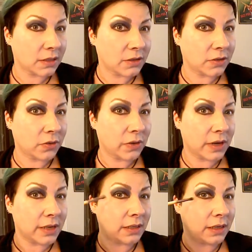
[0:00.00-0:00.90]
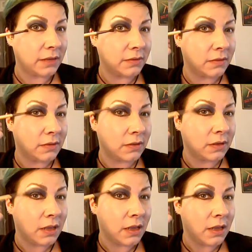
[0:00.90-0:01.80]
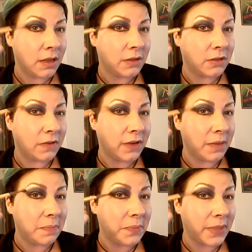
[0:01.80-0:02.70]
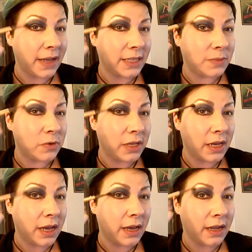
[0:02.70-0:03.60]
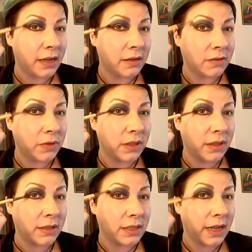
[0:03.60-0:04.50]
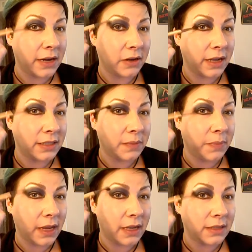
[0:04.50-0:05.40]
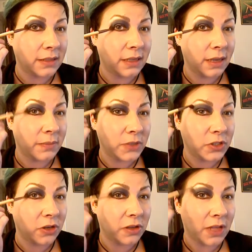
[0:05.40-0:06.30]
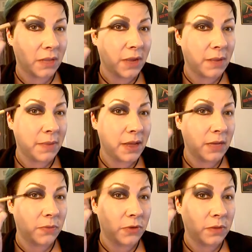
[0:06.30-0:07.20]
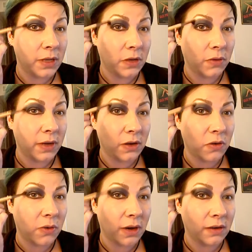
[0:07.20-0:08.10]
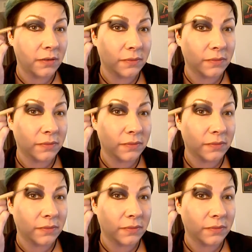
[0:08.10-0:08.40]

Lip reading: It's crazy. So if I did a black smoky eye with this liner as a base, I'm sure that my makeup would be going nowhere.